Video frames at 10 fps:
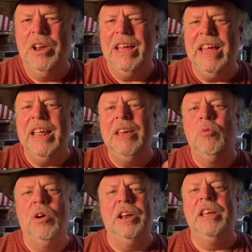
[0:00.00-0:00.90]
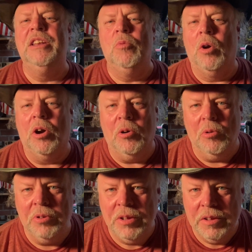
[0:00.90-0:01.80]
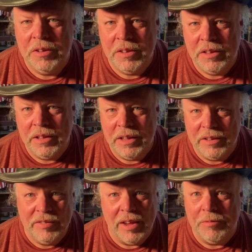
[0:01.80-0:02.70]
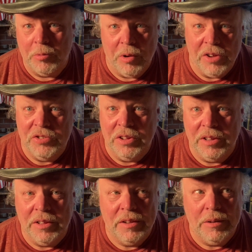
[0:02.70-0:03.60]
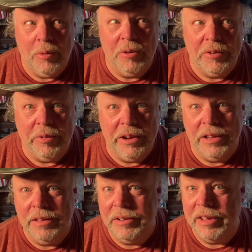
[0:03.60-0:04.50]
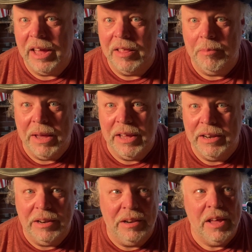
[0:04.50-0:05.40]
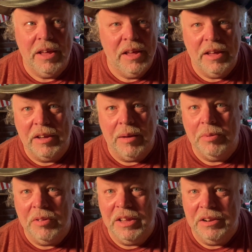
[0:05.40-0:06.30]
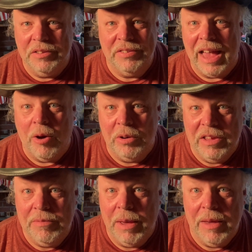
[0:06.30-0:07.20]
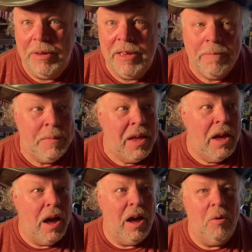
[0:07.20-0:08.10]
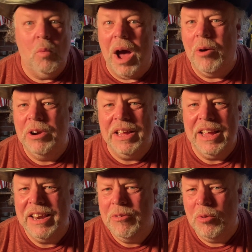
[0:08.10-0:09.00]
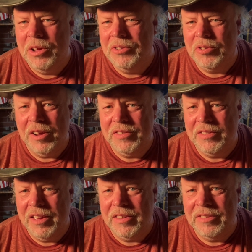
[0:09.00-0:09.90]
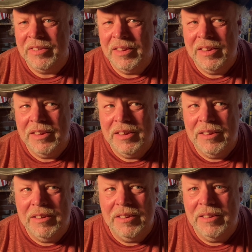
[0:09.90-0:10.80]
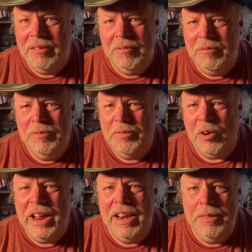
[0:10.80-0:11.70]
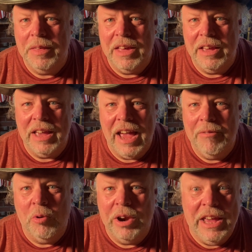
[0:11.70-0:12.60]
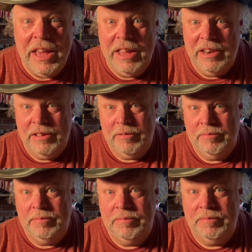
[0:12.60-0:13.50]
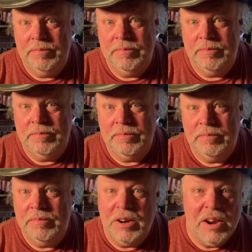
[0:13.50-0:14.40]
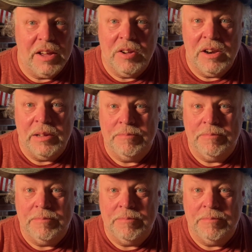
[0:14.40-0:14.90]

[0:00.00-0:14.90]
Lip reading: anyone in the world, except for Russia, North Korea, and the Taliban, and the Saudis maybe, why would anyone trust us for anything ever again? They're not gonna.